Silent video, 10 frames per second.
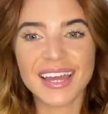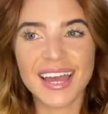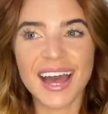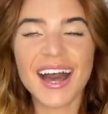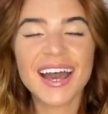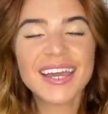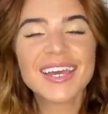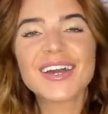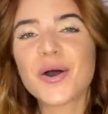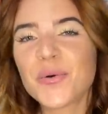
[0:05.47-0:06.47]

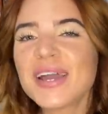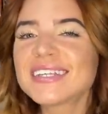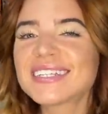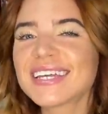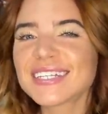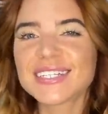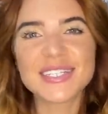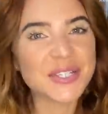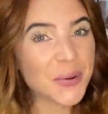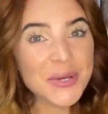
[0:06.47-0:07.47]
I always get
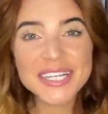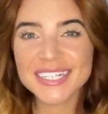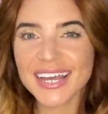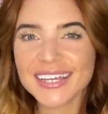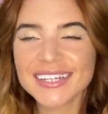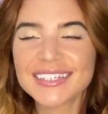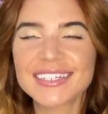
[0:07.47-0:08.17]
so excited